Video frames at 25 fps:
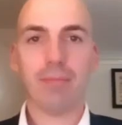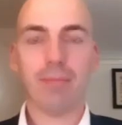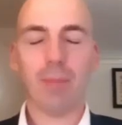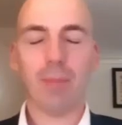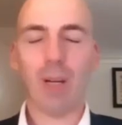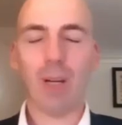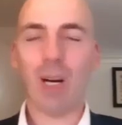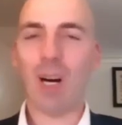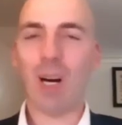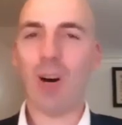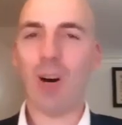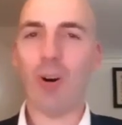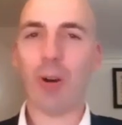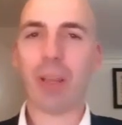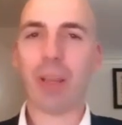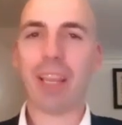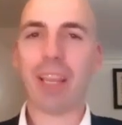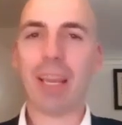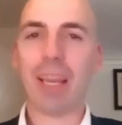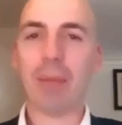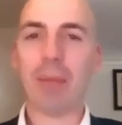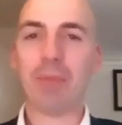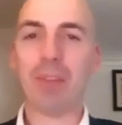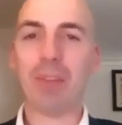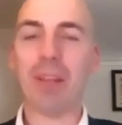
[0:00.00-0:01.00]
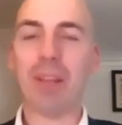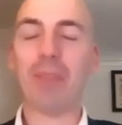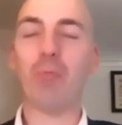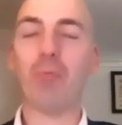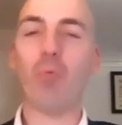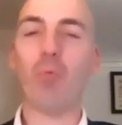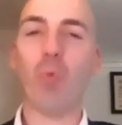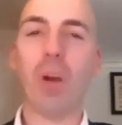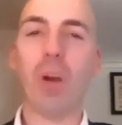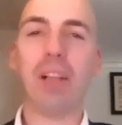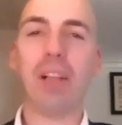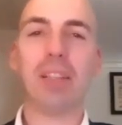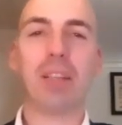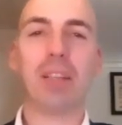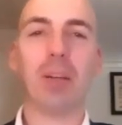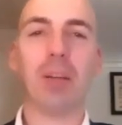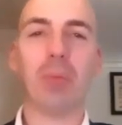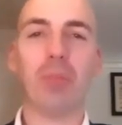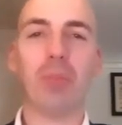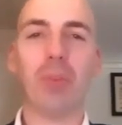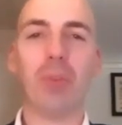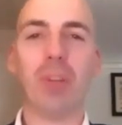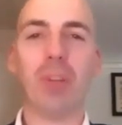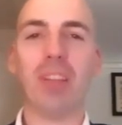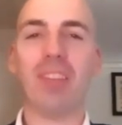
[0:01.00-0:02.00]
Ahoy Captain, and welcome
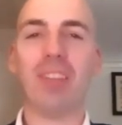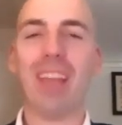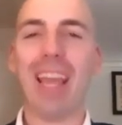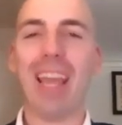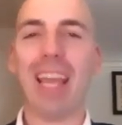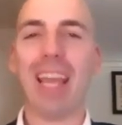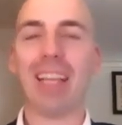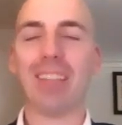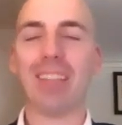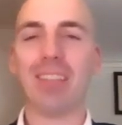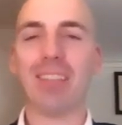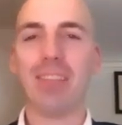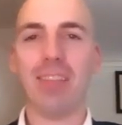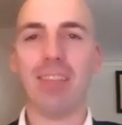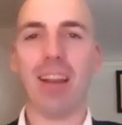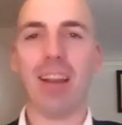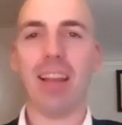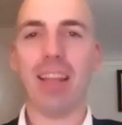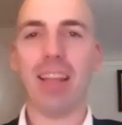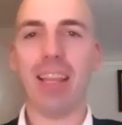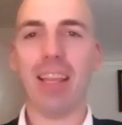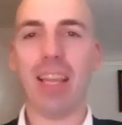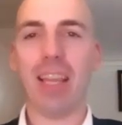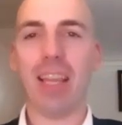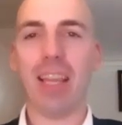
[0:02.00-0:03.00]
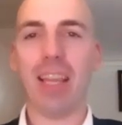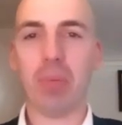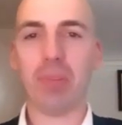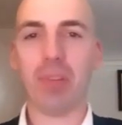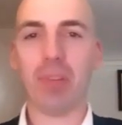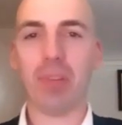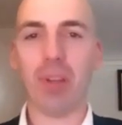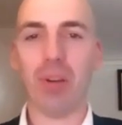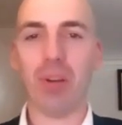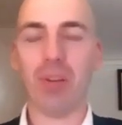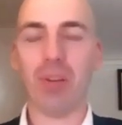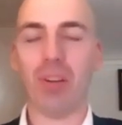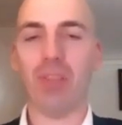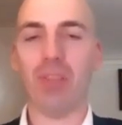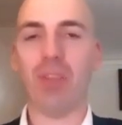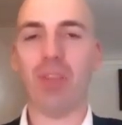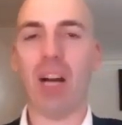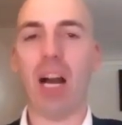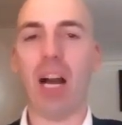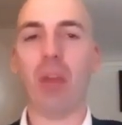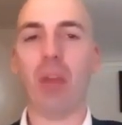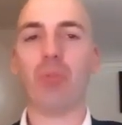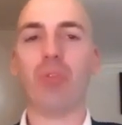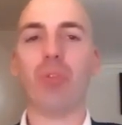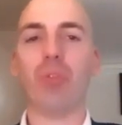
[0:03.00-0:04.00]
to this exciting episode of
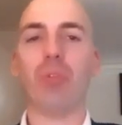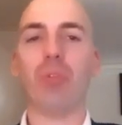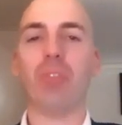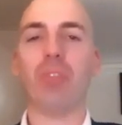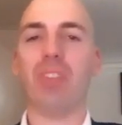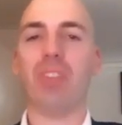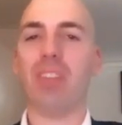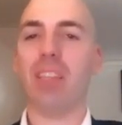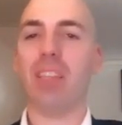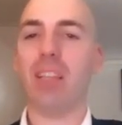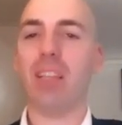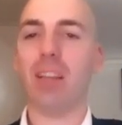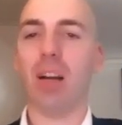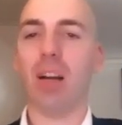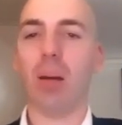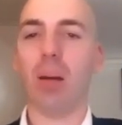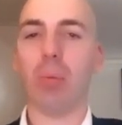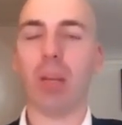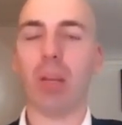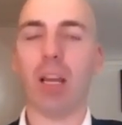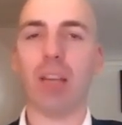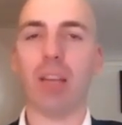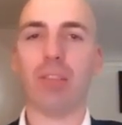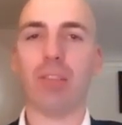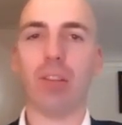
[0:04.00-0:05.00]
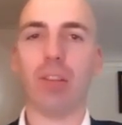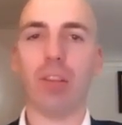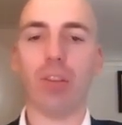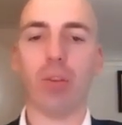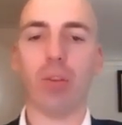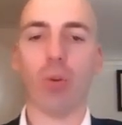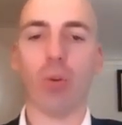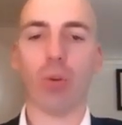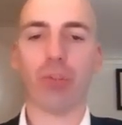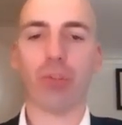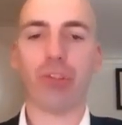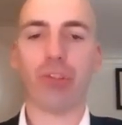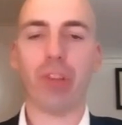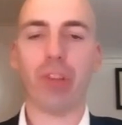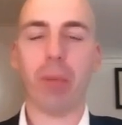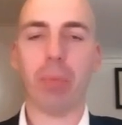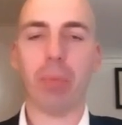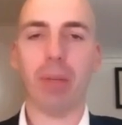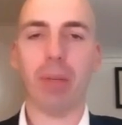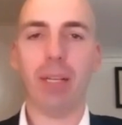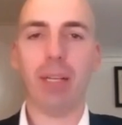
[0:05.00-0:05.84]
how to decarbonize your ship.